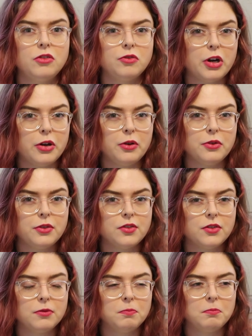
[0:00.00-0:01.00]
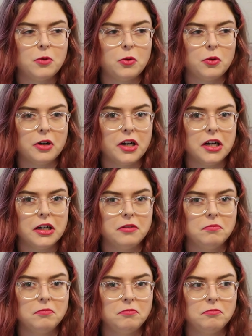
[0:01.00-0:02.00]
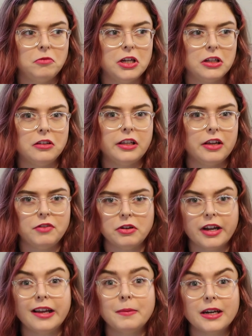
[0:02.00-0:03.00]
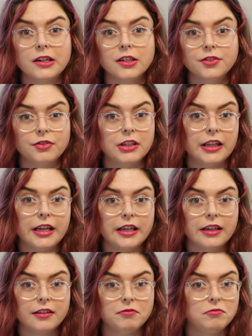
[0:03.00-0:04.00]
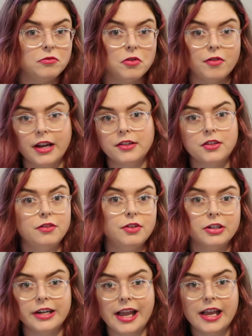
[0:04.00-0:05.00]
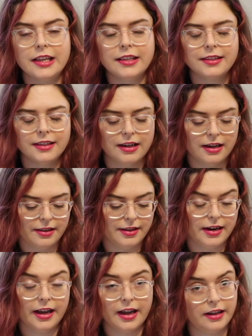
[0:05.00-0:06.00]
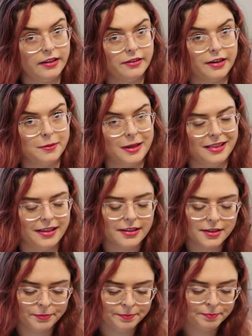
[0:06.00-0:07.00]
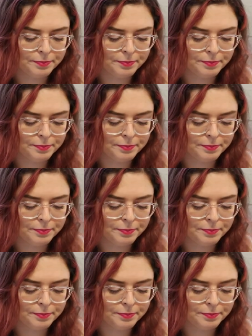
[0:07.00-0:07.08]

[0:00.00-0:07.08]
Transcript: gross or will give you nightmares for like the rest of your days, uh, then I highly recommend this.